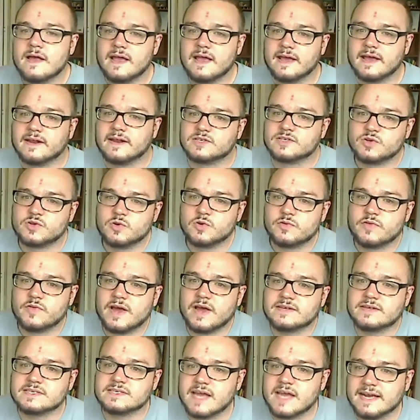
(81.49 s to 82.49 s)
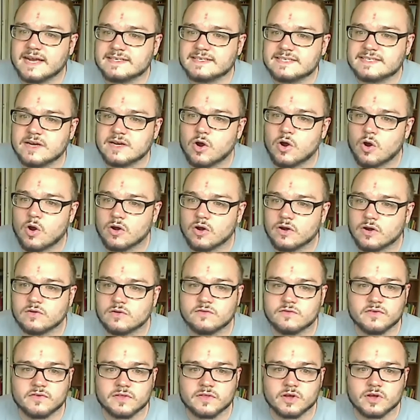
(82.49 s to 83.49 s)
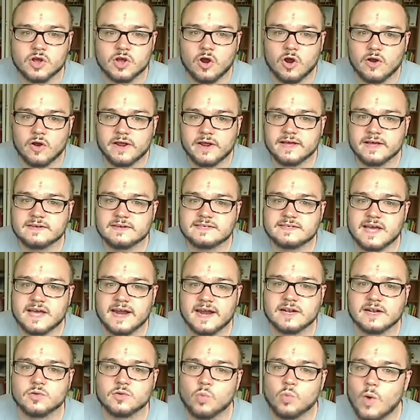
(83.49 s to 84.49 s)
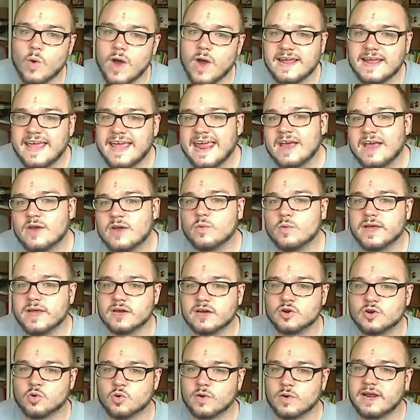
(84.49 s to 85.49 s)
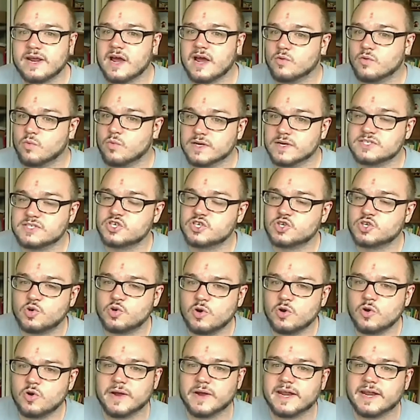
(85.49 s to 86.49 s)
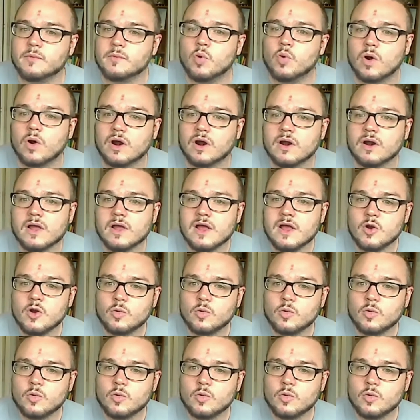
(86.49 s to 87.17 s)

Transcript: In a 2019 article for The Guardian titled, "Why Can't We Agree on What's True Anymore?"